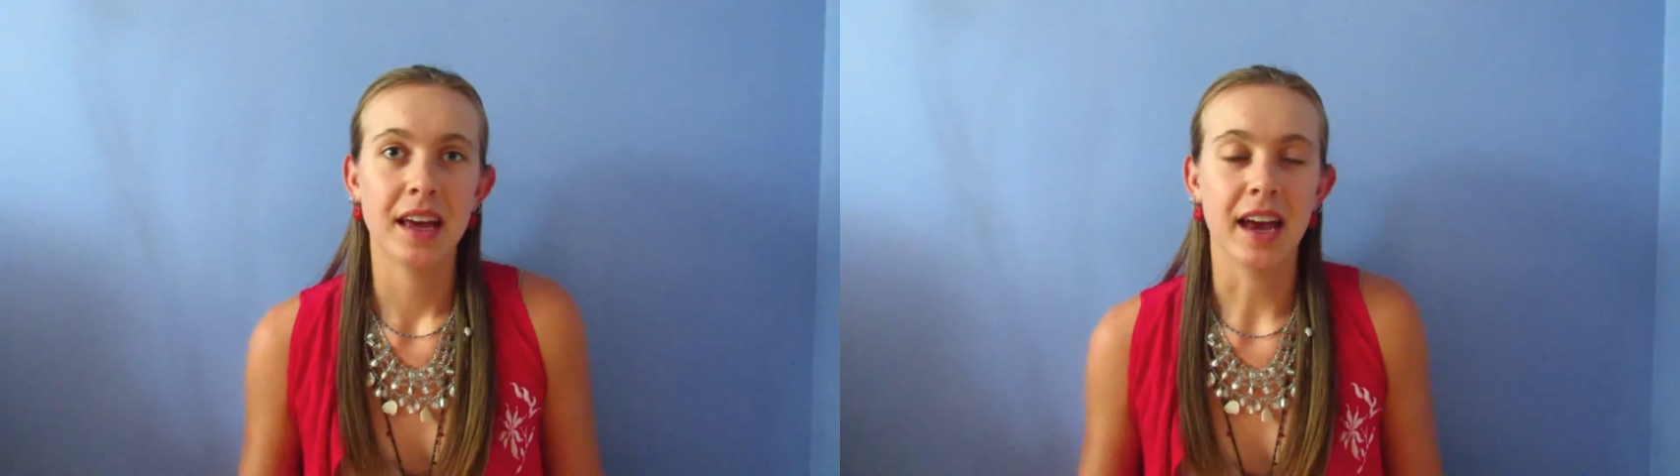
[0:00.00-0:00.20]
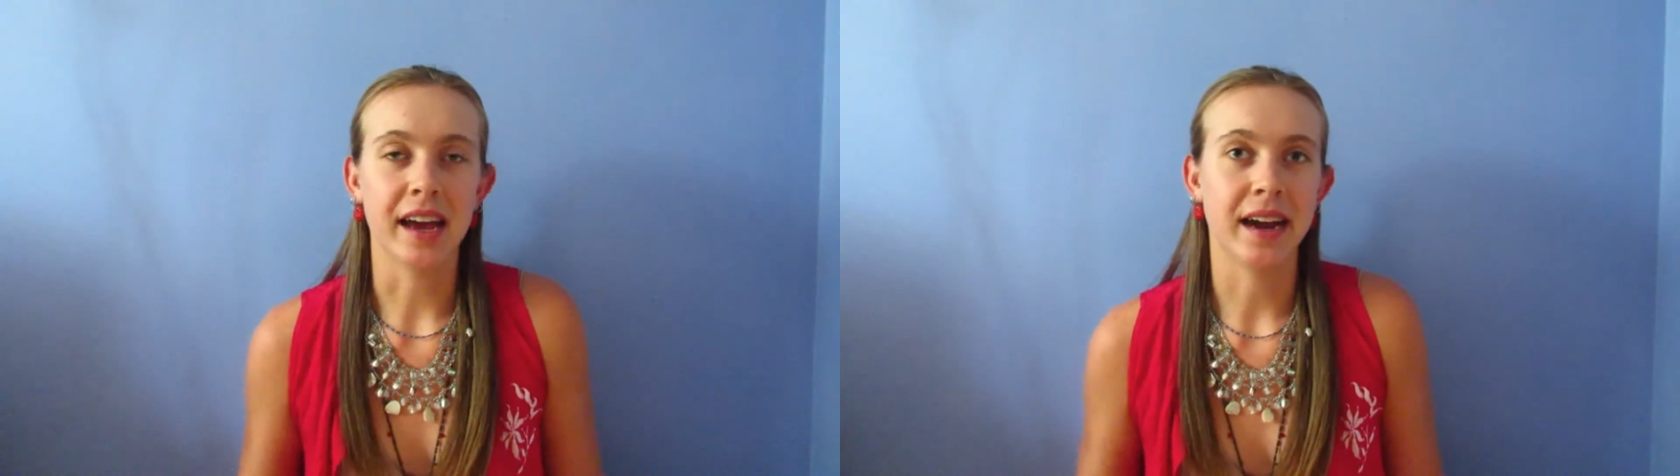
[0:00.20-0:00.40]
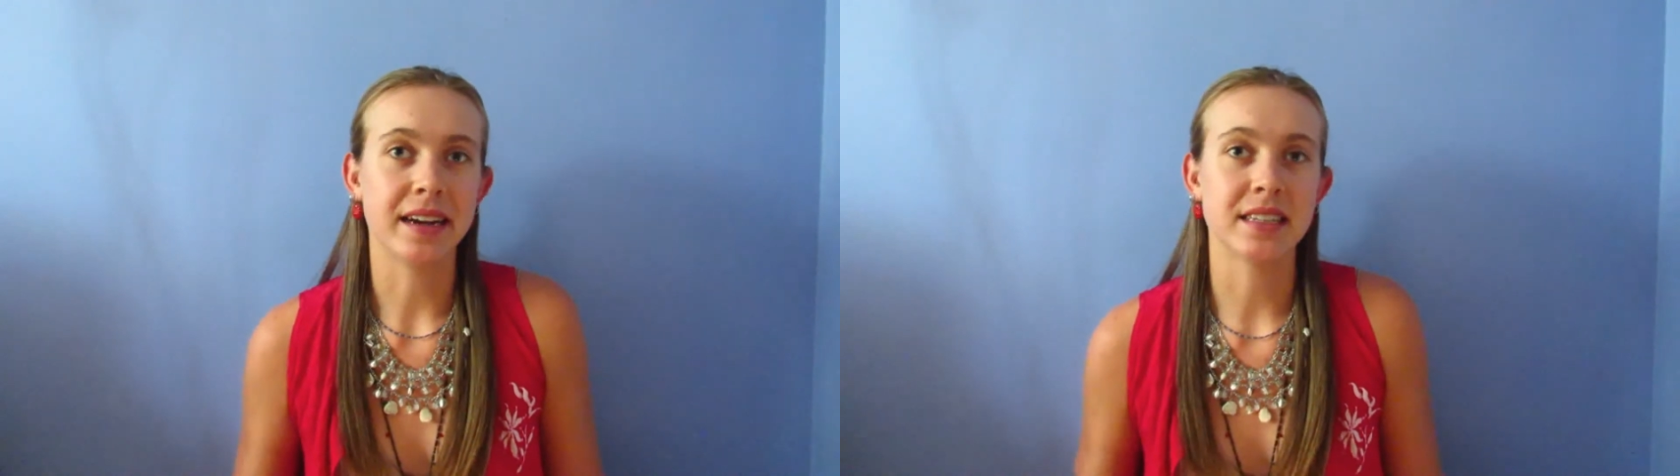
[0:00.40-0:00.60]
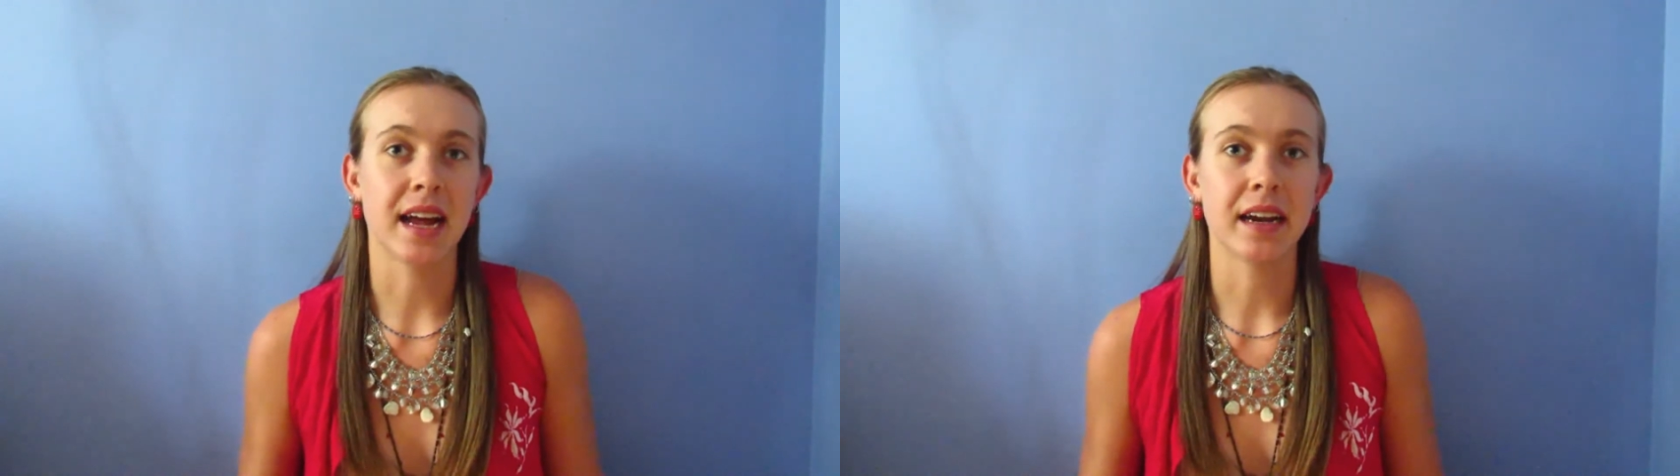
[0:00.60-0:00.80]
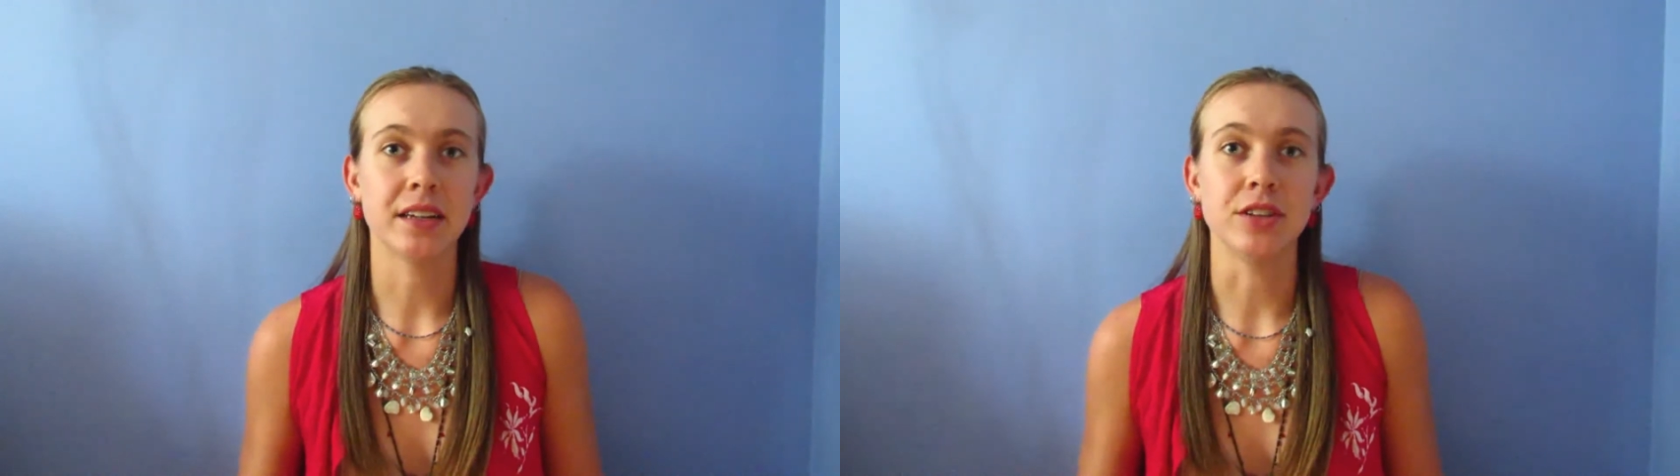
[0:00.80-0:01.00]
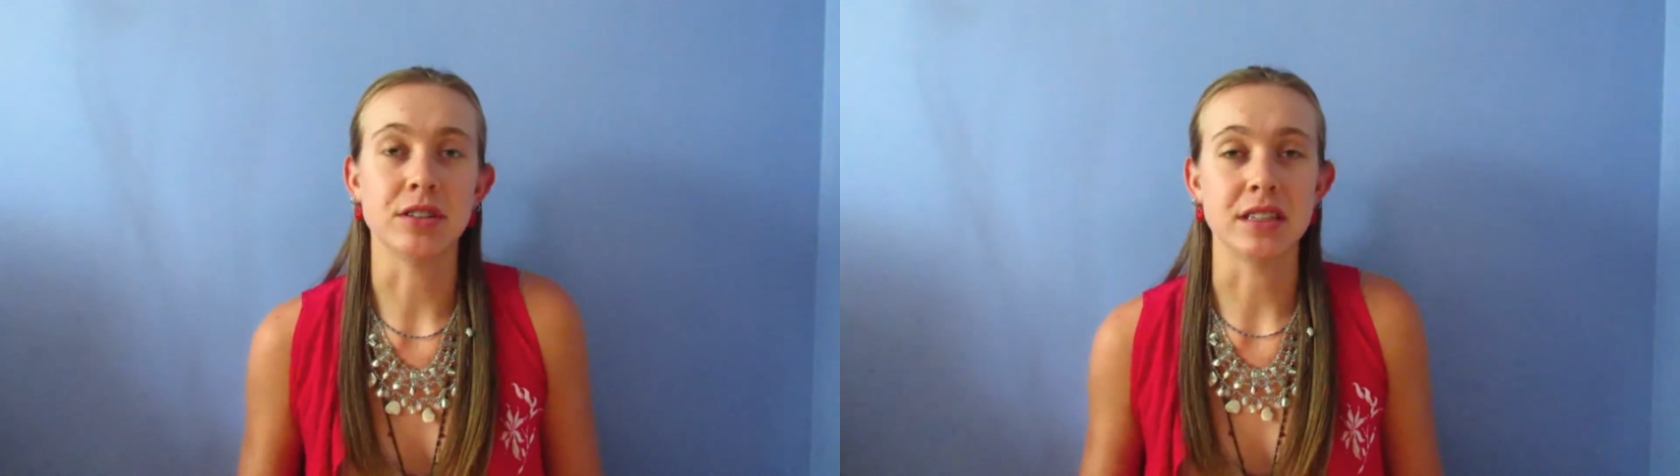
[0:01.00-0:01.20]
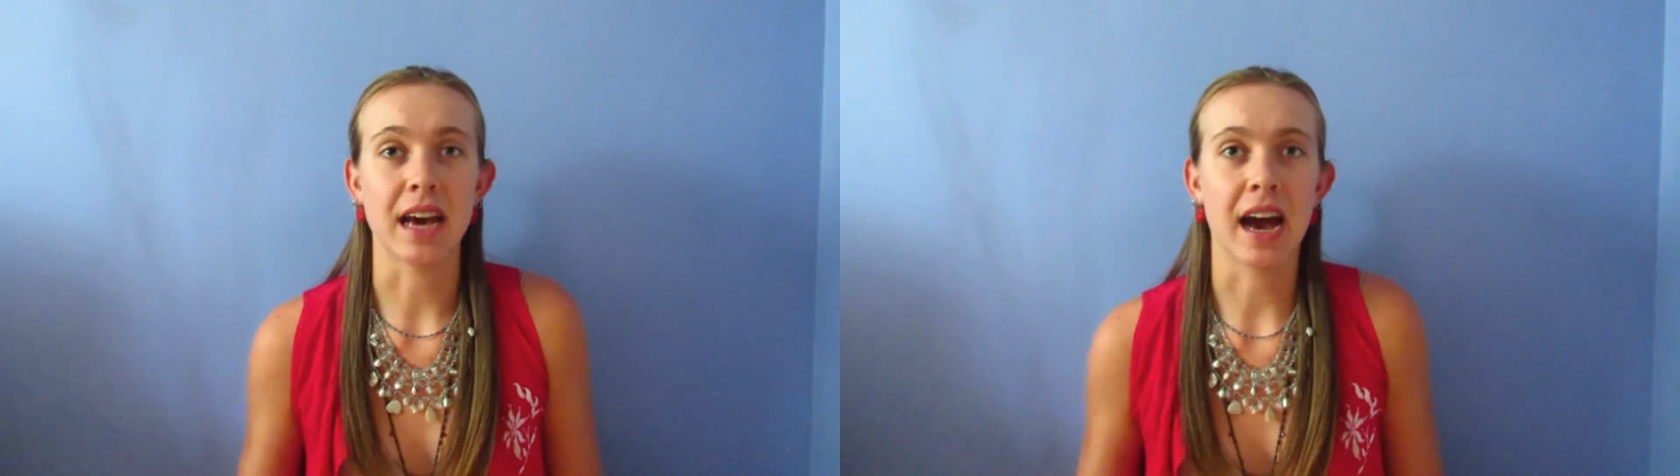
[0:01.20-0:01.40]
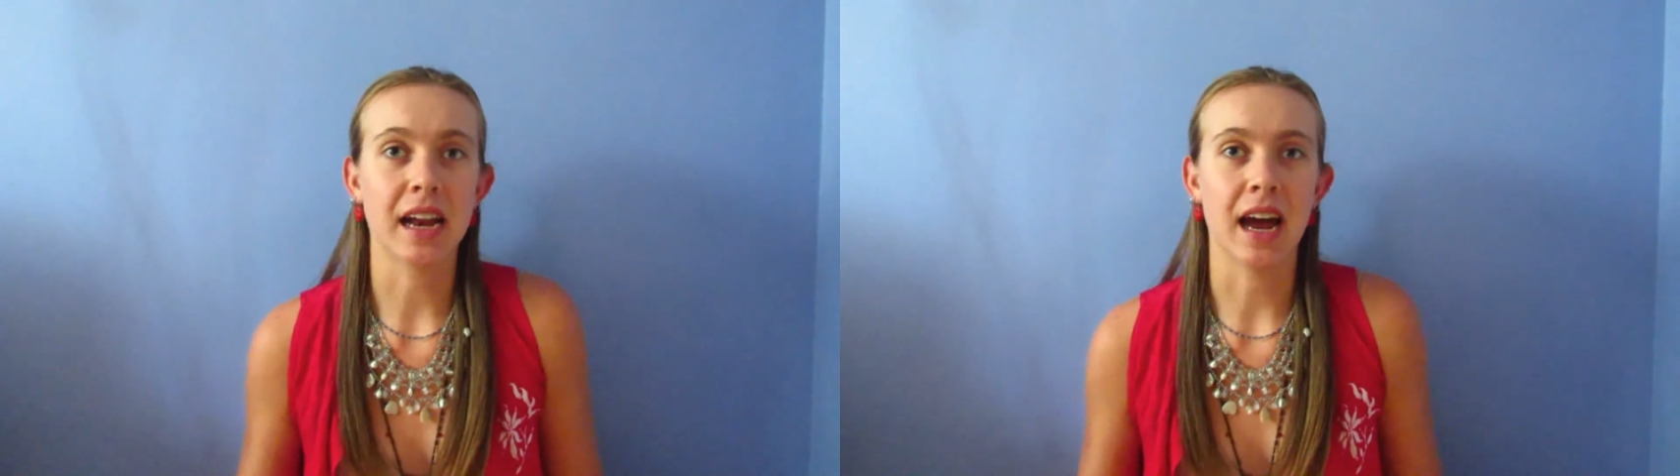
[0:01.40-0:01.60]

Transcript: and I decided to use that